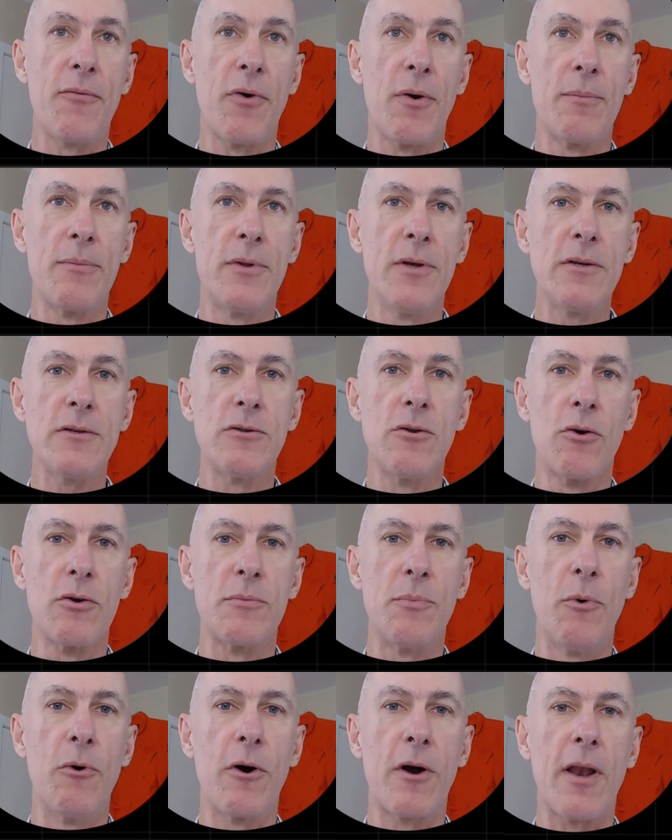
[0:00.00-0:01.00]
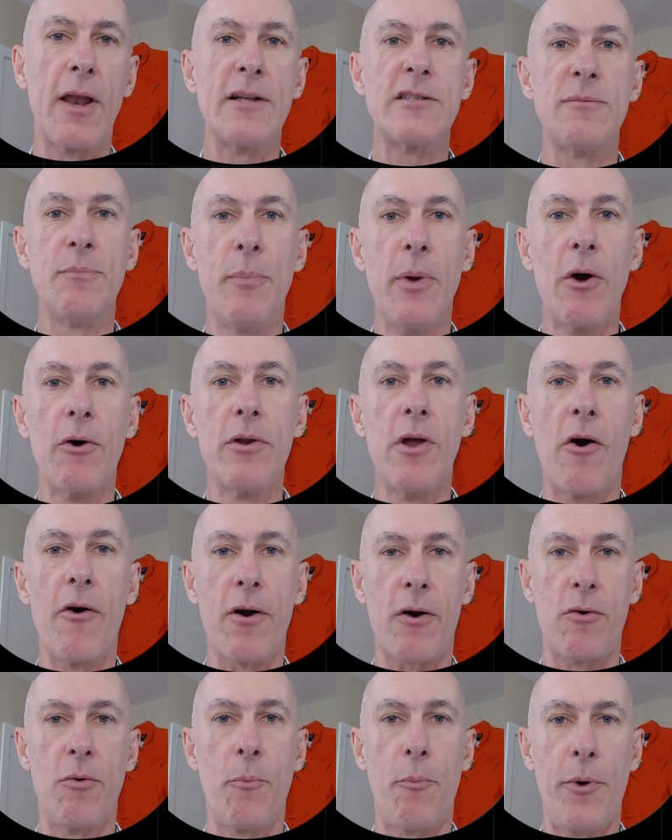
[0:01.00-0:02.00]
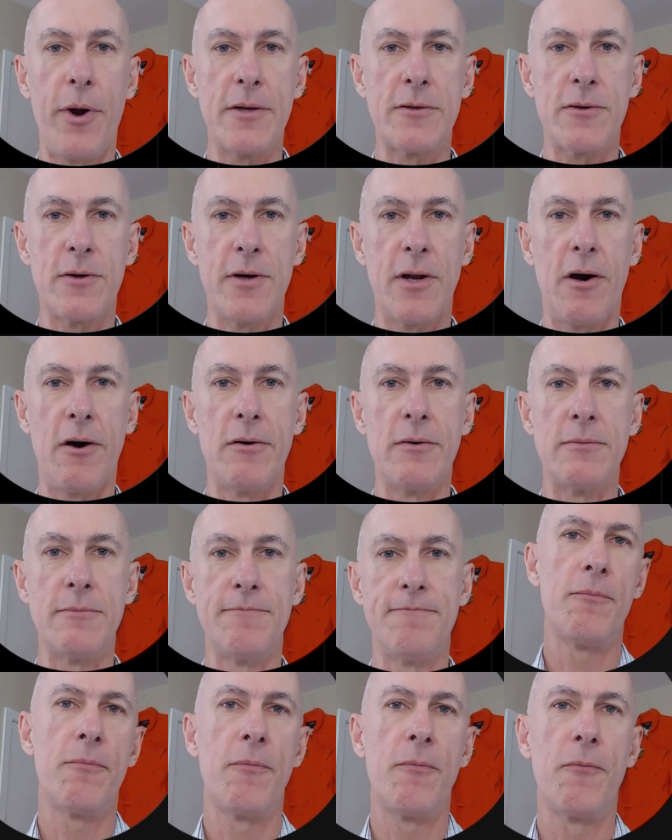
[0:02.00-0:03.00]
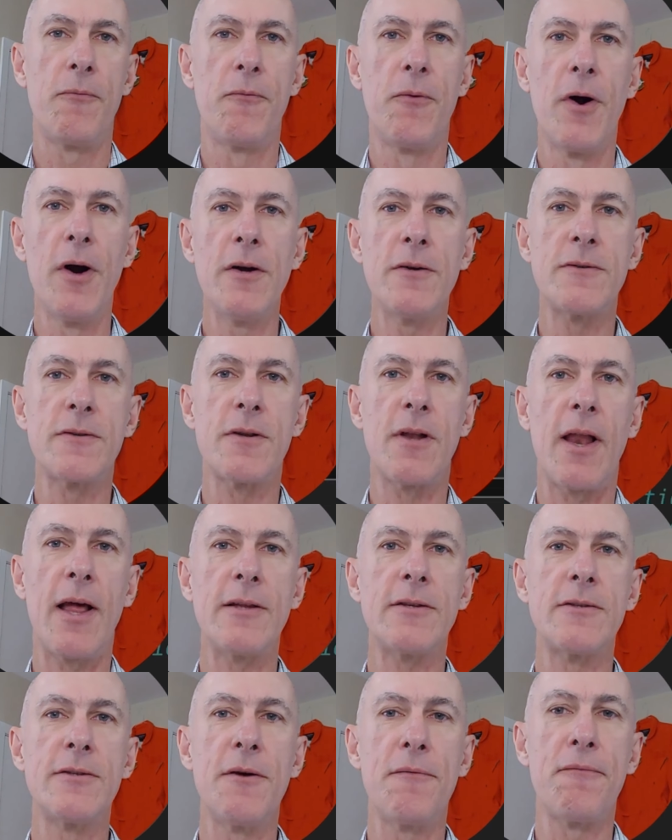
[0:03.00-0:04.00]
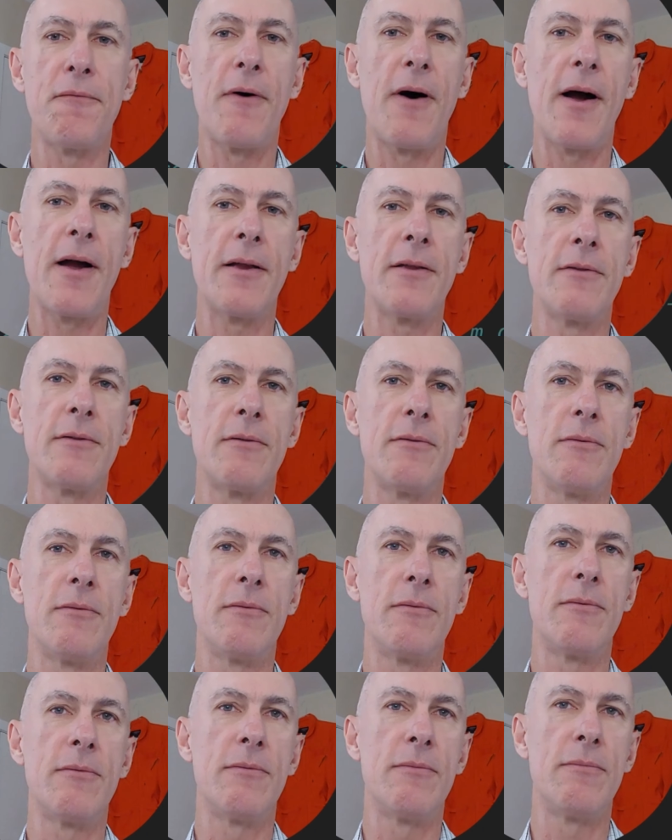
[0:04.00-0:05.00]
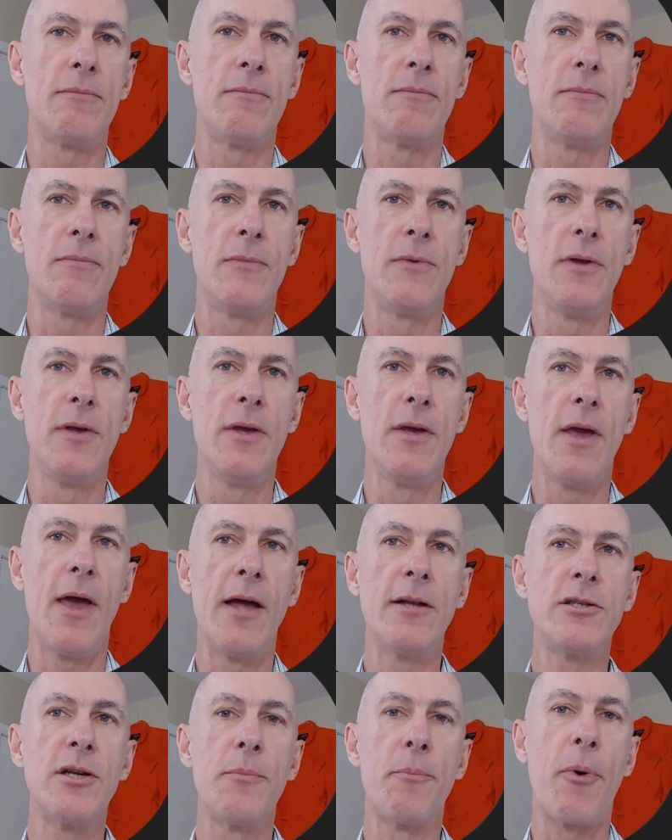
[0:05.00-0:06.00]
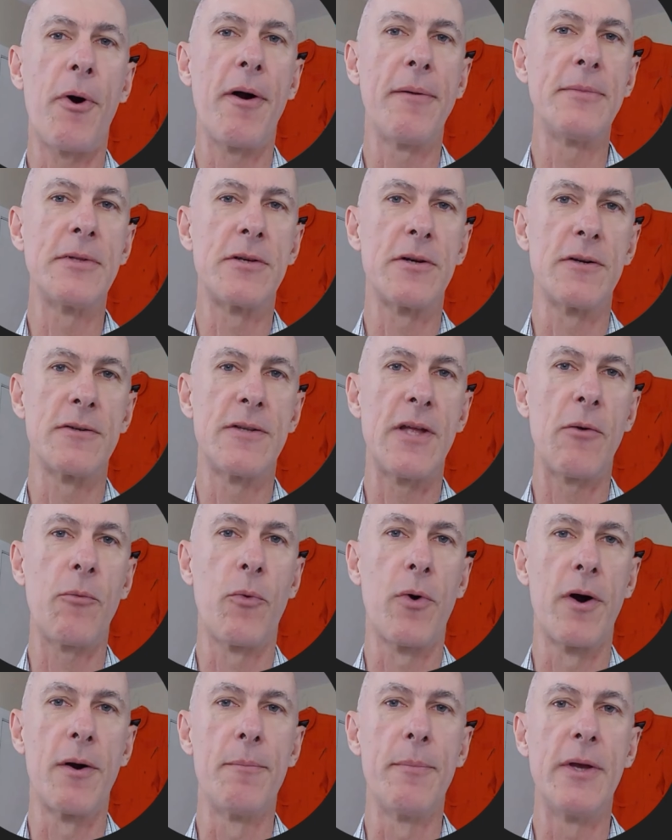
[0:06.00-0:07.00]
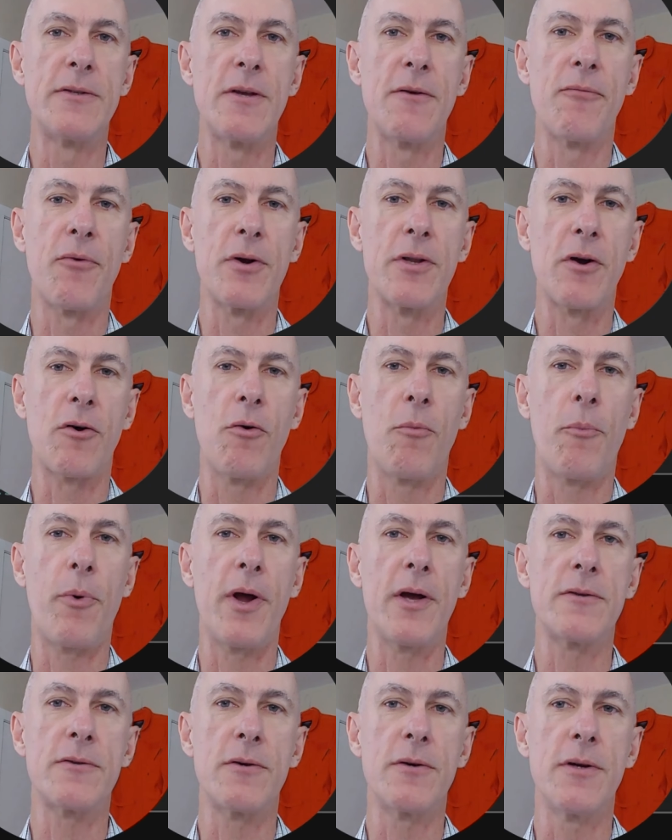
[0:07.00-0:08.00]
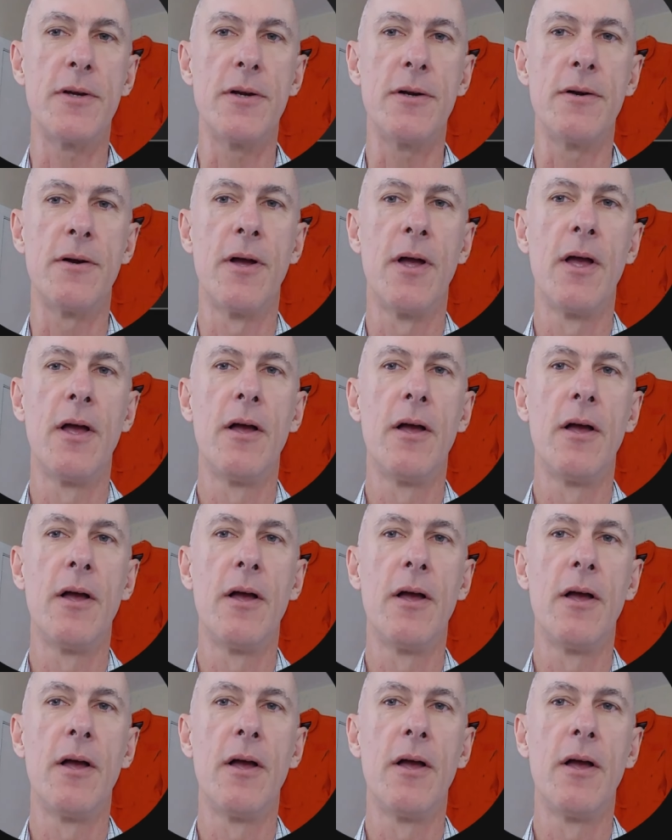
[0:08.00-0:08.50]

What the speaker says: from this notebook, let's build our compressor now. First, let's define the engine parameters that we're missing for the compressor here.